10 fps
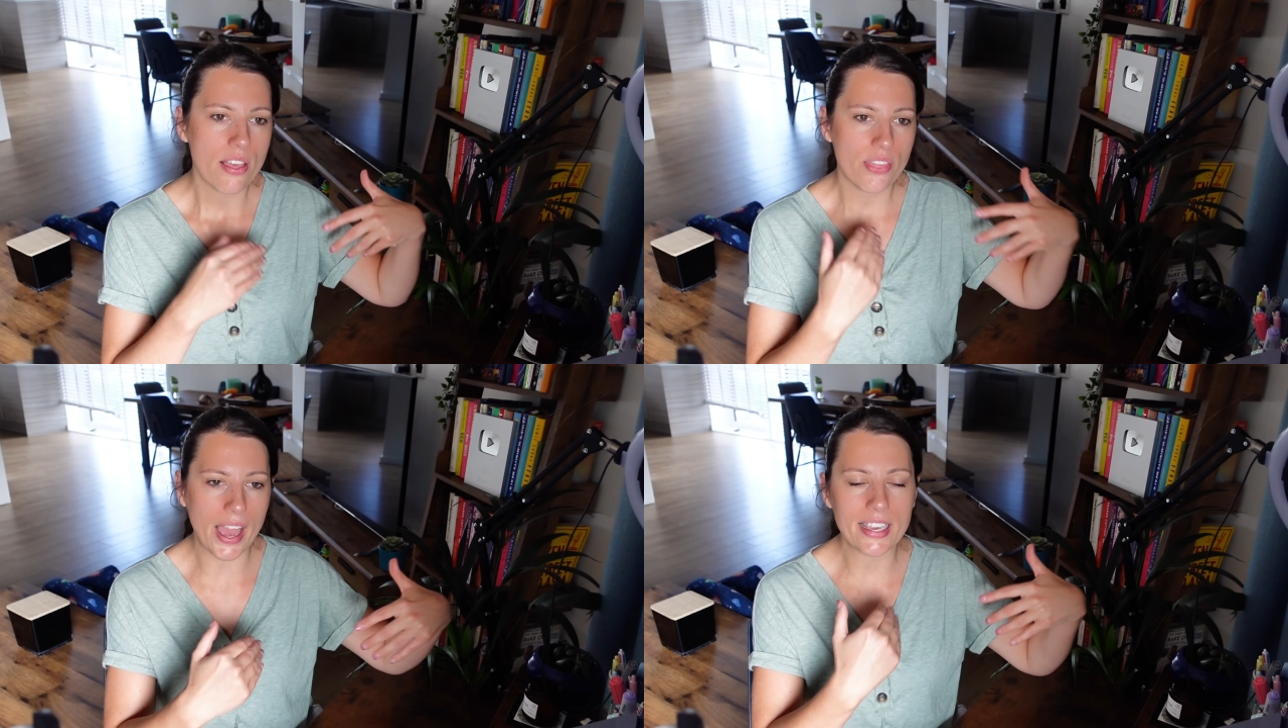
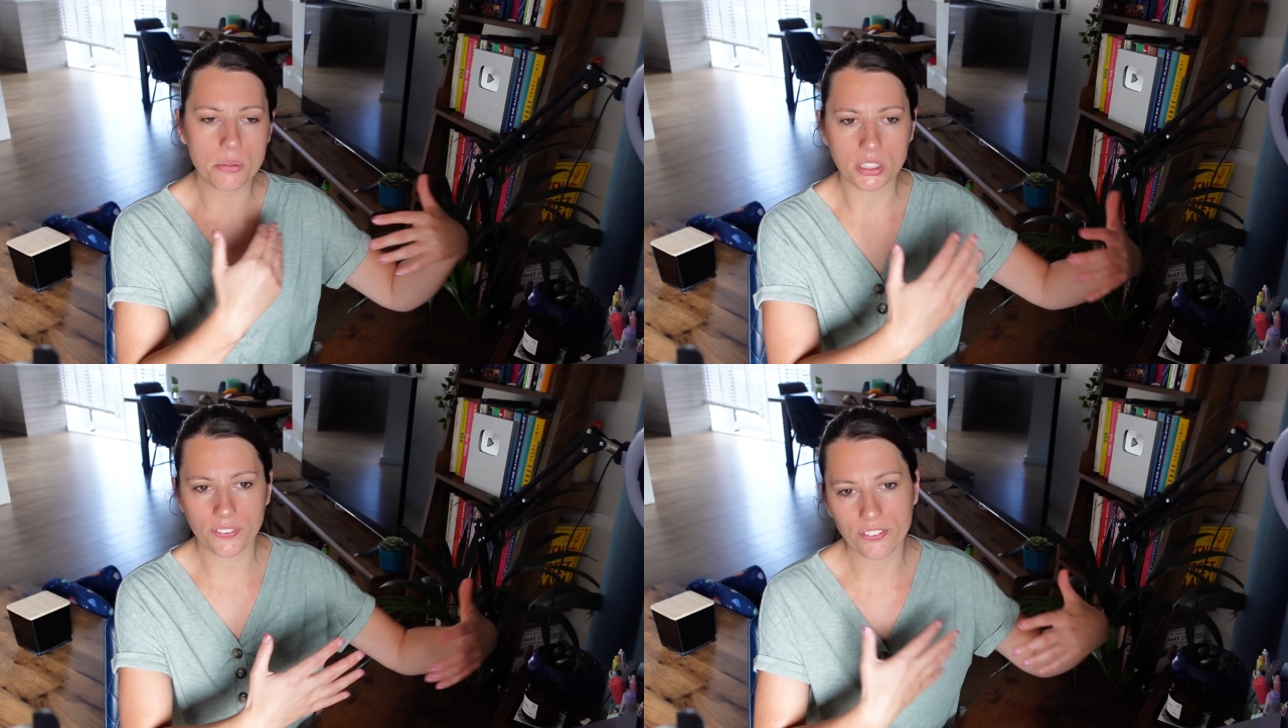that is
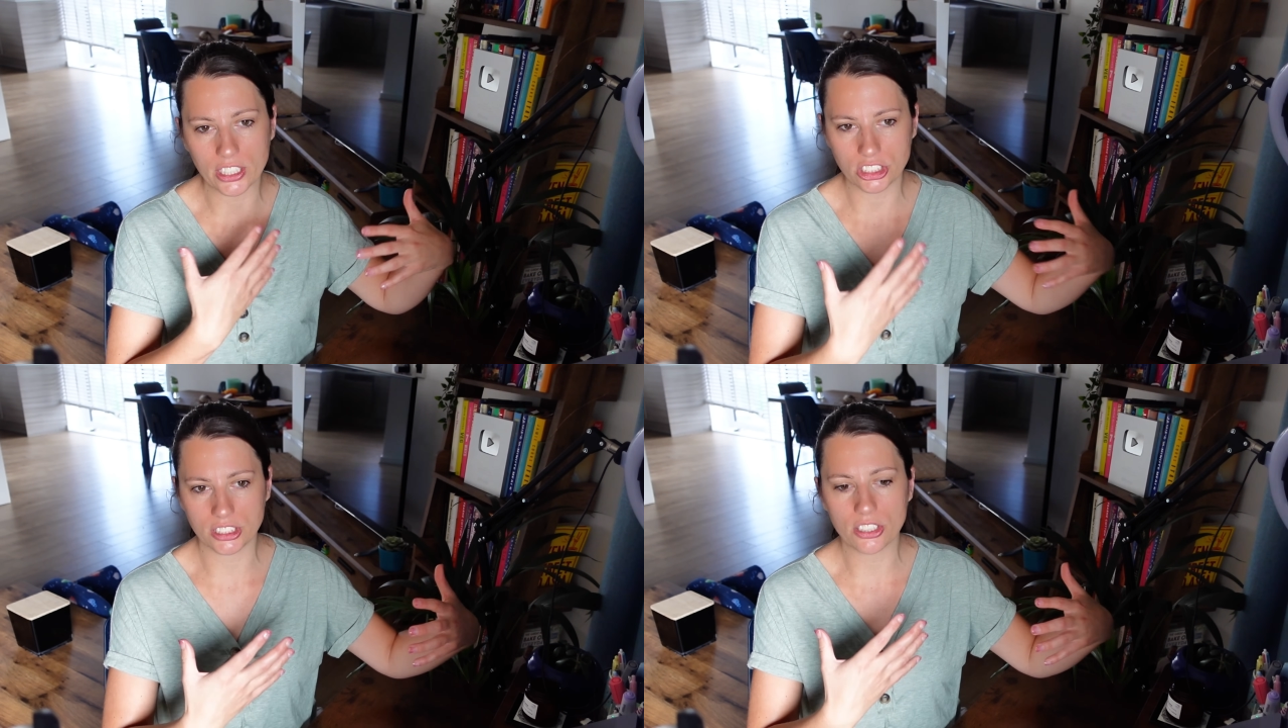what's
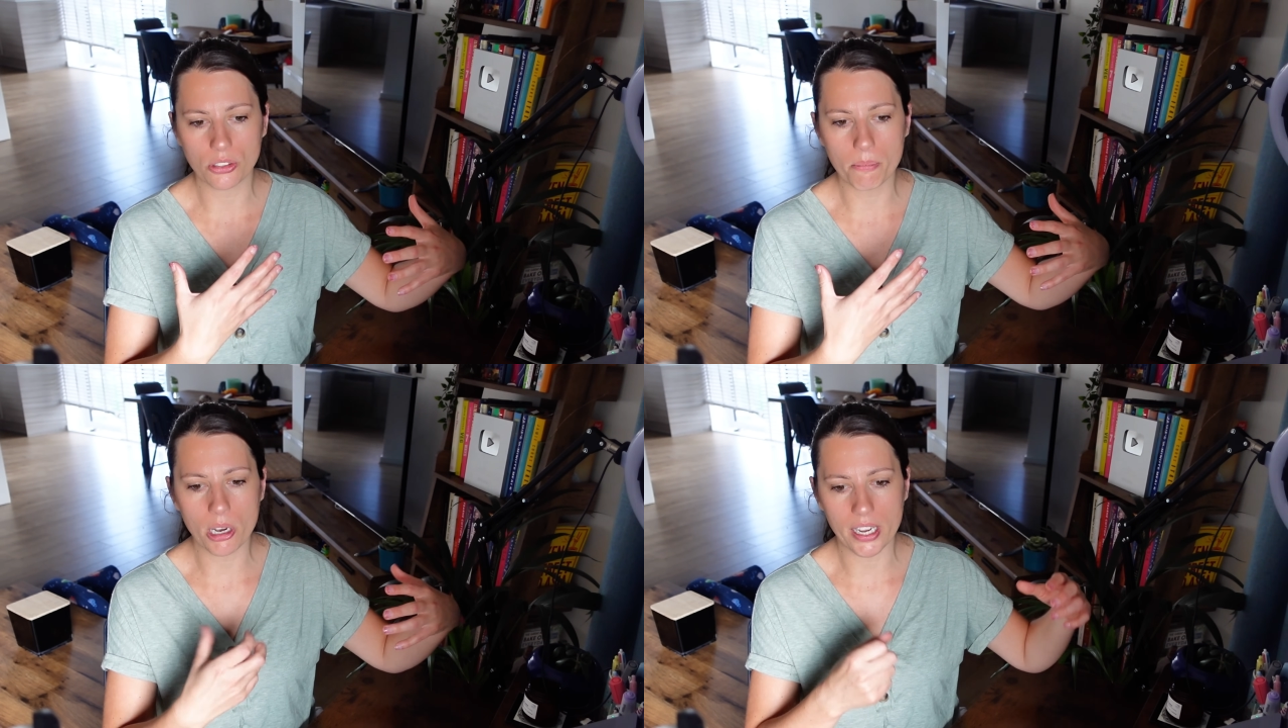freshest in
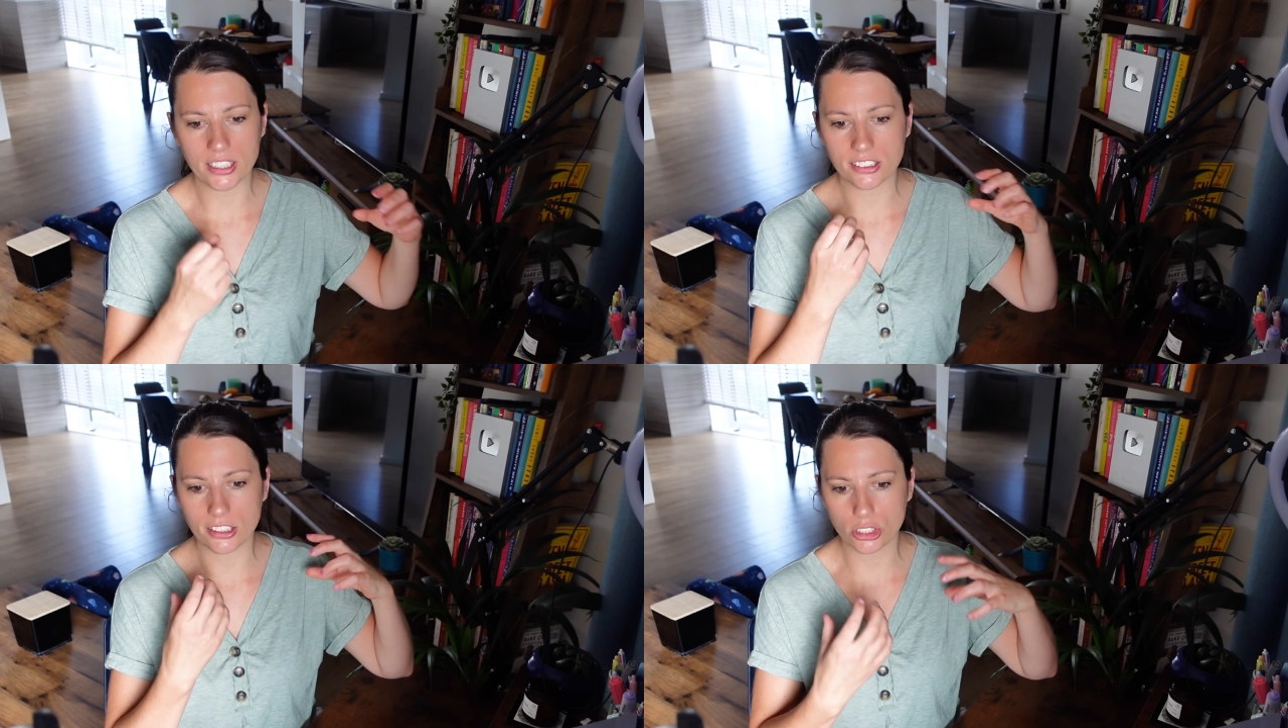your
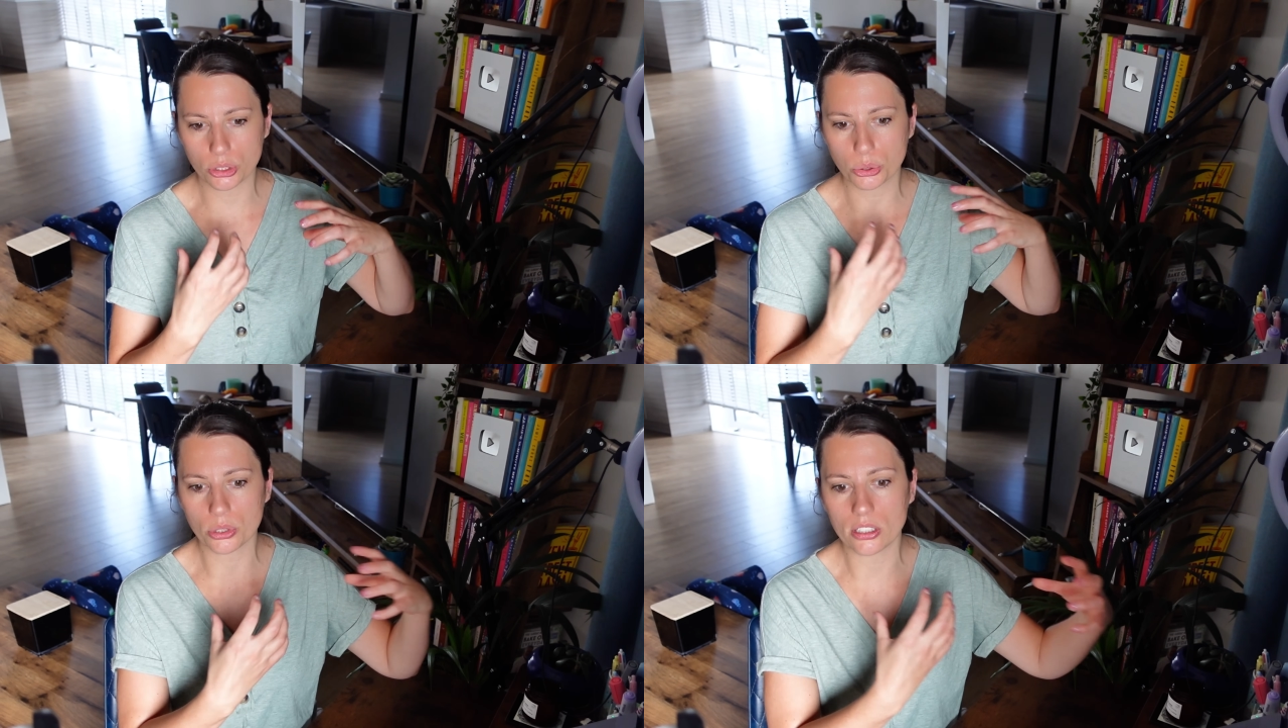mind is the
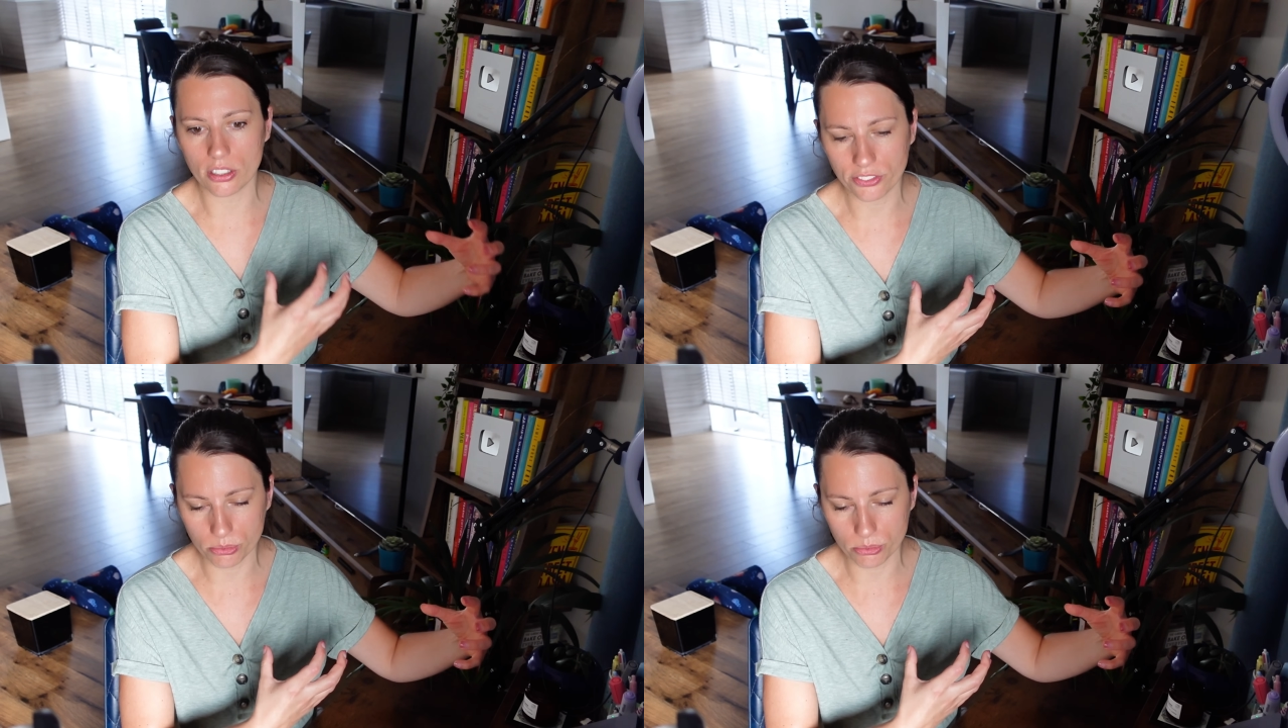struggle